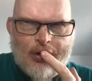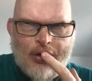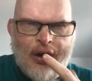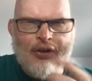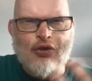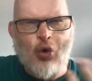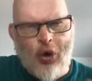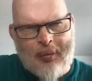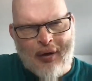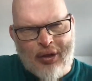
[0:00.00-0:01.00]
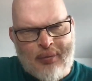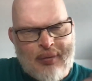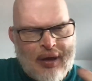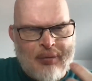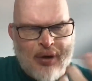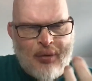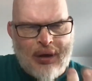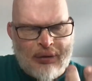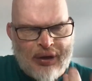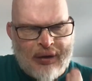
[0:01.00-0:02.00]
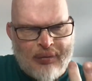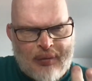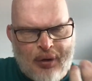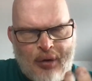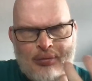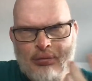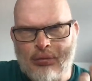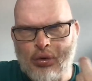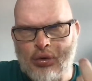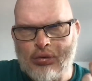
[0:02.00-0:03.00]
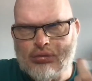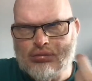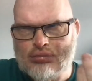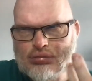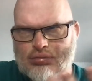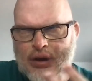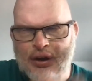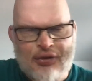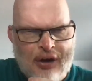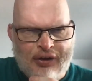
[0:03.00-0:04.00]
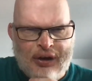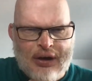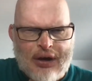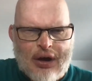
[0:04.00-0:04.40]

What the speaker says: you get to talk about them and they become more interesting.